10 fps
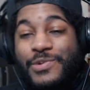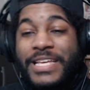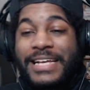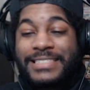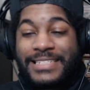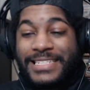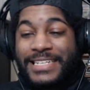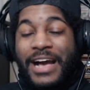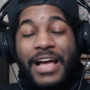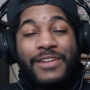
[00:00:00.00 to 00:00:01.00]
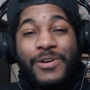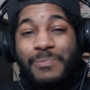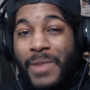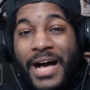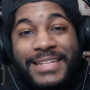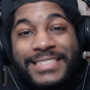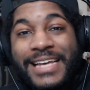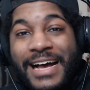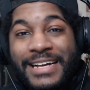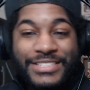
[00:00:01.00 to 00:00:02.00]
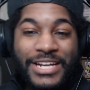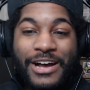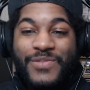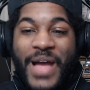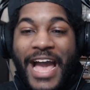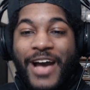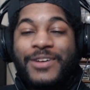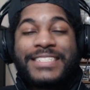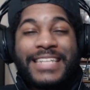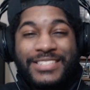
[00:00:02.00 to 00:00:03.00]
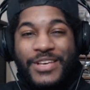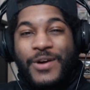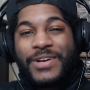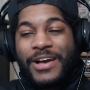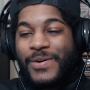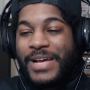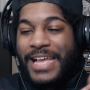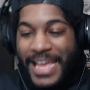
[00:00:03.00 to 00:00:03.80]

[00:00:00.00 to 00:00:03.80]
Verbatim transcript: we get to see kind of a montage of how Satoko